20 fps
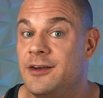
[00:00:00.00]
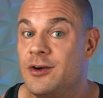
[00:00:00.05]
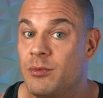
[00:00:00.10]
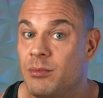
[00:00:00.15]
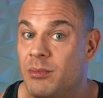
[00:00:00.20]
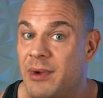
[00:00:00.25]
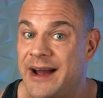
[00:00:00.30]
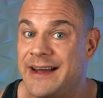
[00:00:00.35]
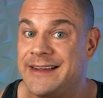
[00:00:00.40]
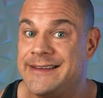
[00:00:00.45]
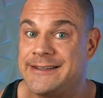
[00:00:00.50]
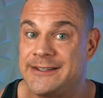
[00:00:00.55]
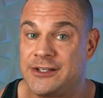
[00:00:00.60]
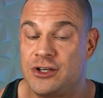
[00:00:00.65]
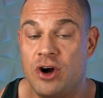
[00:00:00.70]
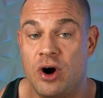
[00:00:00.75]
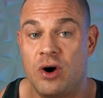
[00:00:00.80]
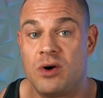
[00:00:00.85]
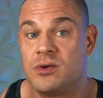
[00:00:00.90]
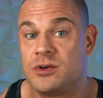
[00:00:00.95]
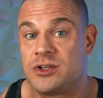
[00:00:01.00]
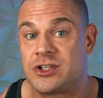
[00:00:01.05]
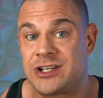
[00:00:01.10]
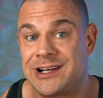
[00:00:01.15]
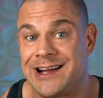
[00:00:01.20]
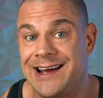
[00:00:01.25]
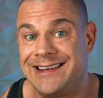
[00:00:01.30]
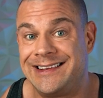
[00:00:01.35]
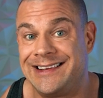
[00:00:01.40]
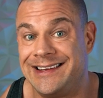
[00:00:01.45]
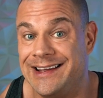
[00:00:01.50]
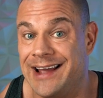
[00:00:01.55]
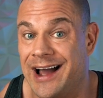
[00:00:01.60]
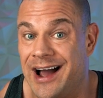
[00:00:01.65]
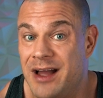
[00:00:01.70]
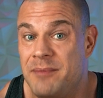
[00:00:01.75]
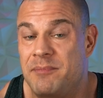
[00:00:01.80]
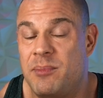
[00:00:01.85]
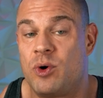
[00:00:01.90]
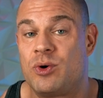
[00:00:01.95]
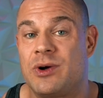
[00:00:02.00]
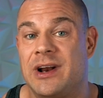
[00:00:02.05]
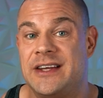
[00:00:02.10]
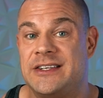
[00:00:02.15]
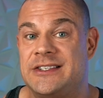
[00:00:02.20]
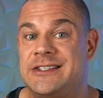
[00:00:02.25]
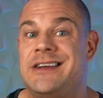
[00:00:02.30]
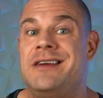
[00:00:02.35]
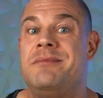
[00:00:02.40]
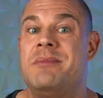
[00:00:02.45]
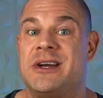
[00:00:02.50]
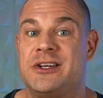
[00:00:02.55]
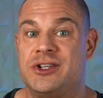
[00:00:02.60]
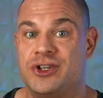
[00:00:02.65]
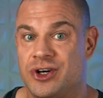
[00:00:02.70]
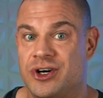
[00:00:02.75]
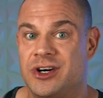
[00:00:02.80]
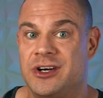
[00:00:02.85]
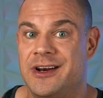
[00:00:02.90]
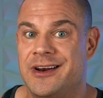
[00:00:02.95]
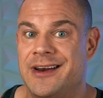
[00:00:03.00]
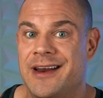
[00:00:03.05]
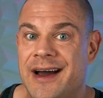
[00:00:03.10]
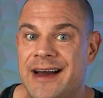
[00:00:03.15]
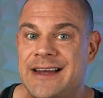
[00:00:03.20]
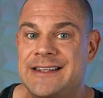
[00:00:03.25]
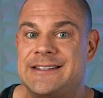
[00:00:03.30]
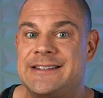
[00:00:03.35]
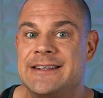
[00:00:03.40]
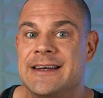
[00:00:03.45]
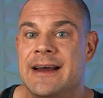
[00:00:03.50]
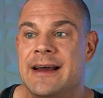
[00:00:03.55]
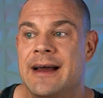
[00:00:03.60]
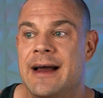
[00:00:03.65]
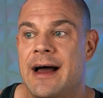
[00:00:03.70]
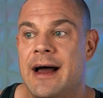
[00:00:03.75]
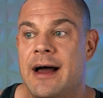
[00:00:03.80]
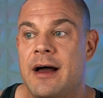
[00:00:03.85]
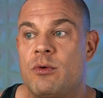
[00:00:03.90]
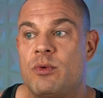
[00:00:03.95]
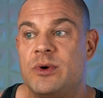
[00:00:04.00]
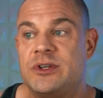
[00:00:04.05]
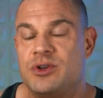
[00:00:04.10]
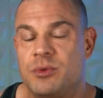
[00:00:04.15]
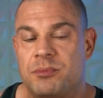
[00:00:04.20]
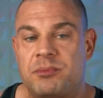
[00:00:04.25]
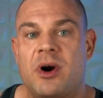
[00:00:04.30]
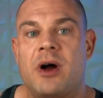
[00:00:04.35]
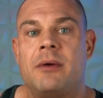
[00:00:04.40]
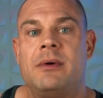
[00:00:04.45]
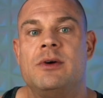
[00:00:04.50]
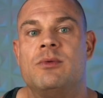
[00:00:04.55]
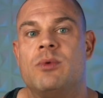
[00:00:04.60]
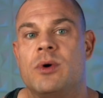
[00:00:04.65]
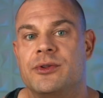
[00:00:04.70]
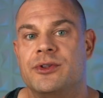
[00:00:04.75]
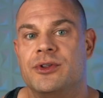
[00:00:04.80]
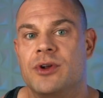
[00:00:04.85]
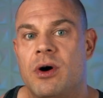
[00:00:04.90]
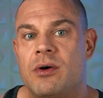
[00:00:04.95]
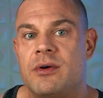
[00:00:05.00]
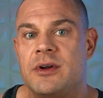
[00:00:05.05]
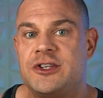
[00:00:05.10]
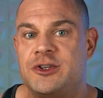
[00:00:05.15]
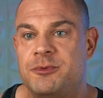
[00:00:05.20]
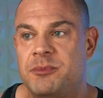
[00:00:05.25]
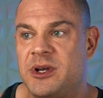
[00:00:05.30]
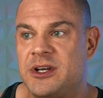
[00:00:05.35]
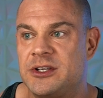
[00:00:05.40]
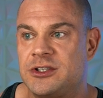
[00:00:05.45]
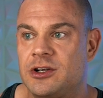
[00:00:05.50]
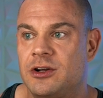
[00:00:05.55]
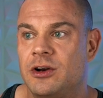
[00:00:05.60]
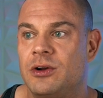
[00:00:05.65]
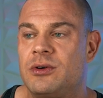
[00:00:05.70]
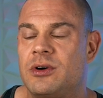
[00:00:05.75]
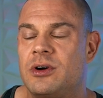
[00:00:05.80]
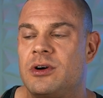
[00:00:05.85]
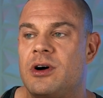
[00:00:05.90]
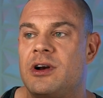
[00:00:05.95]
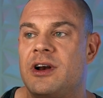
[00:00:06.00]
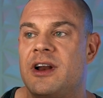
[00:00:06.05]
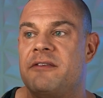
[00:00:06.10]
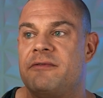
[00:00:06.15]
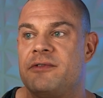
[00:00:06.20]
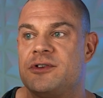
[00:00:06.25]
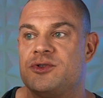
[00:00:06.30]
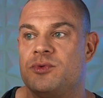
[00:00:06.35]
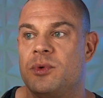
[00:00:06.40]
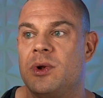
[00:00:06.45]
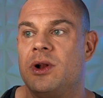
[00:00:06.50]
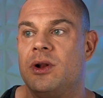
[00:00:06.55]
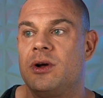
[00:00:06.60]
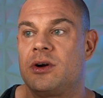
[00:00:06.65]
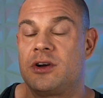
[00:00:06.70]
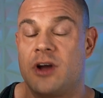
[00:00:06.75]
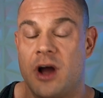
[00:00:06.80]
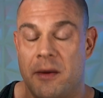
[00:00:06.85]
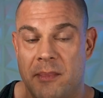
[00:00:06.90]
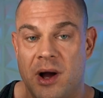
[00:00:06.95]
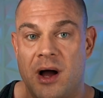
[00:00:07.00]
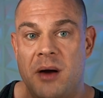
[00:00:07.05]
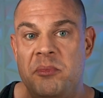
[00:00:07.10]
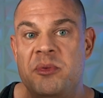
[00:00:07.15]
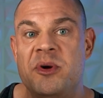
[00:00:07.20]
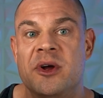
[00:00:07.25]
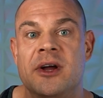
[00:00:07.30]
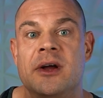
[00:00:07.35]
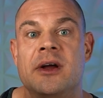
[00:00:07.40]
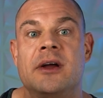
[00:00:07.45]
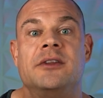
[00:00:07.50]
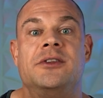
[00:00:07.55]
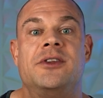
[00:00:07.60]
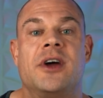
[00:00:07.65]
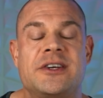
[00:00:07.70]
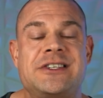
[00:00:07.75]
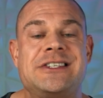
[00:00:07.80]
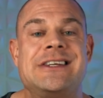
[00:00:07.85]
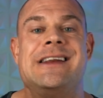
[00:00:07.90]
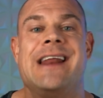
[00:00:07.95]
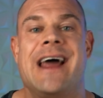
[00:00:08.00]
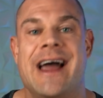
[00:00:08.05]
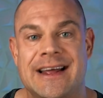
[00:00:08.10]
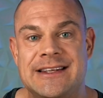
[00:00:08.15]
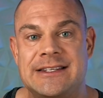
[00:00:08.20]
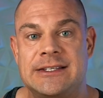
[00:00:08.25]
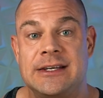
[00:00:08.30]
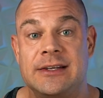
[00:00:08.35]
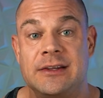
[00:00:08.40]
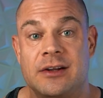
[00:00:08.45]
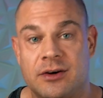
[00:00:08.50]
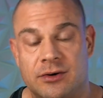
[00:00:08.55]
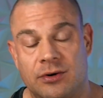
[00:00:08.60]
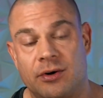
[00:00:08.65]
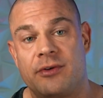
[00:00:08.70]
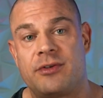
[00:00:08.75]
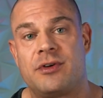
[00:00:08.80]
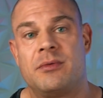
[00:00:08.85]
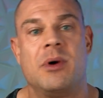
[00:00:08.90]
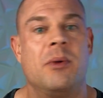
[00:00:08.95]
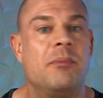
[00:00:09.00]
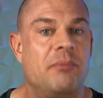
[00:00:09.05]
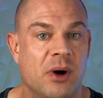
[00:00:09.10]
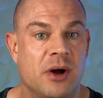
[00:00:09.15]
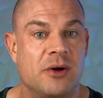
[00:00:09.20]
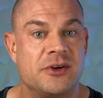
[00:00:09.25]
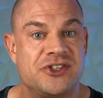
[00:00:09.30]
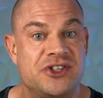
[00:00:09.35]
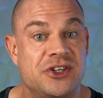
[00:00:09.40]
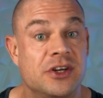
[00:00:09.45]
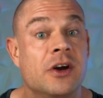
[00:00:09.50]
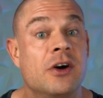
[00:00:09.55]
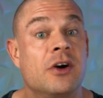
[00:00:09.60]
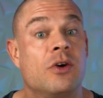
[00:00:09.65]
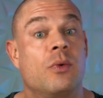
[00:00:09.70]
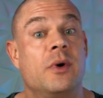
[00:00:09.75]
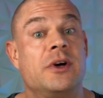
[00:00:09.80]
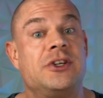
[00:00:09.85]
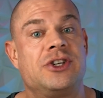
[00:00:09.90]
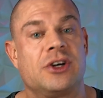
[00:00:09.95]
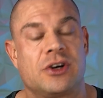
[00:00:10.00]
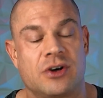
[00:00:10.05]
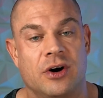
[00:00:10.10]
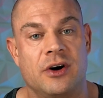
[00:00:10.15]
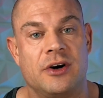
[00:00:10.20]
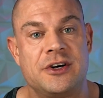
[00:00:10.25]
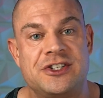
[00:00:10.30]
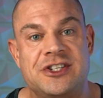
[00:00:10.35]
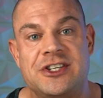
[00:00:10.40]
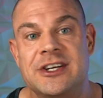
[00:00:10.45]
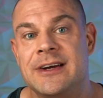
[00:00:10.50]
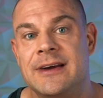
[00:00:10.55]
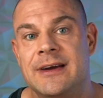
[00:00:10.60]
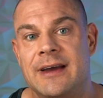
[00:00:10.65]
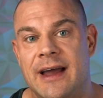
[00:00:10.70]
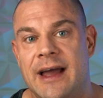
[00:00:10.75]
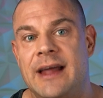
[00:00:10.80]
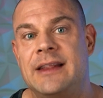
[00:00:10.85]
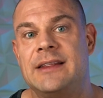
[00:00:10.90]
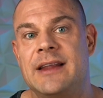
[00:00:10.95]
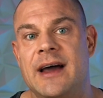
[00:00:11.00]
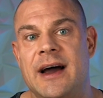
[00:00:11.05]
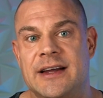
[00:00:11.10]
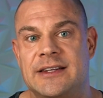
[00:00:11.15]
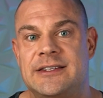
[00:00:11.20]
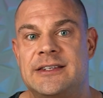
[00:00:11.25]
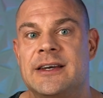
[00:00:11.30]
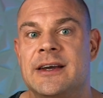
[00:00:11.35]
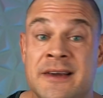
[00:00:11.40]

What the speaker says: you might go slightly hypoglycemic during the night, which you probably won't notice because glucagon levels will come up, thus enhancing the growth hormone pulse, which occurs at night.